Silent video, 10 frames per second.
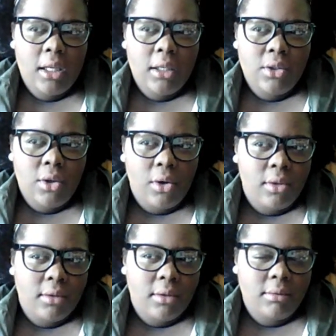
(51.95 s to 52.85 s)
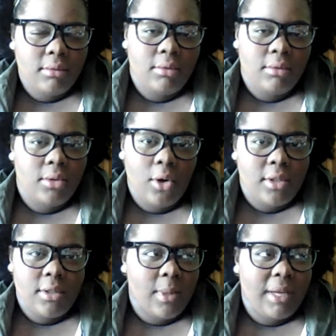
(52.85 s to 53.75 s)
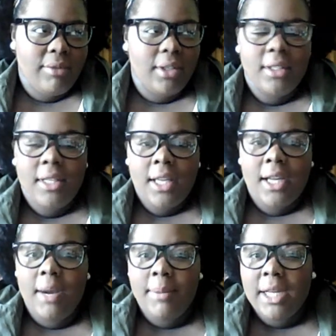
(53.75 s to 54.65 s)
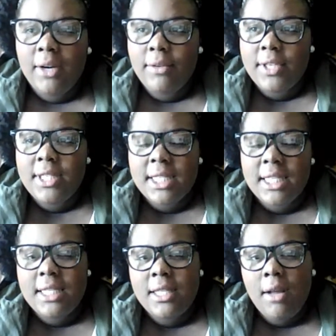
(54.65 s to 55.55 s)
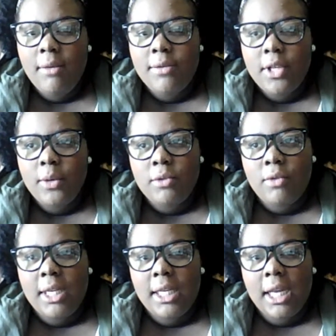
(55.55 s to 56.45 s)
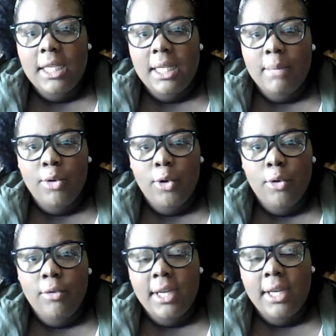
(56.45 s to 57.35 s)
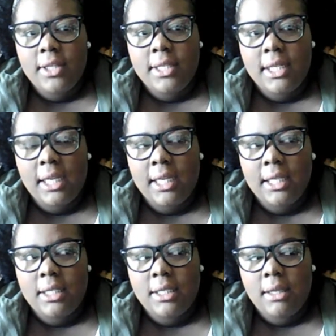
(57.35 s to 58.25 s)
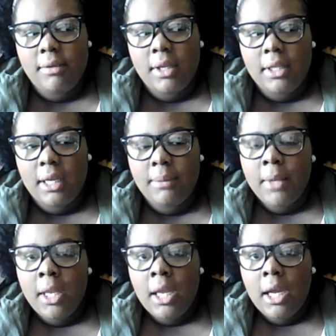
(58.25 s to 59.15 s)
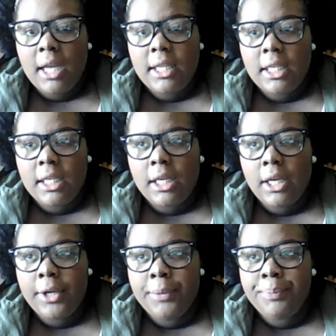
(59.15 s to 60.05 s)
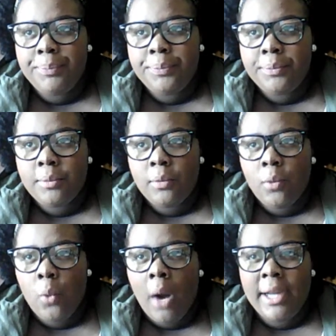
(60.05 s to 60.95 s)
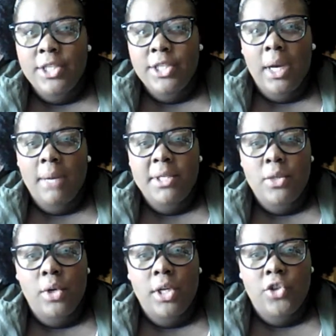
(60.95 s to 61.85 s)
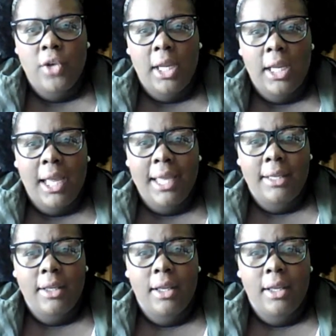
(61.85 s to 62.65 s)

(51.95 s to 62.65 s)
coming out of her skin and stuff. So it was really nice, like purified her skin and stuff like that. I think while I do it, I'm still going to drink like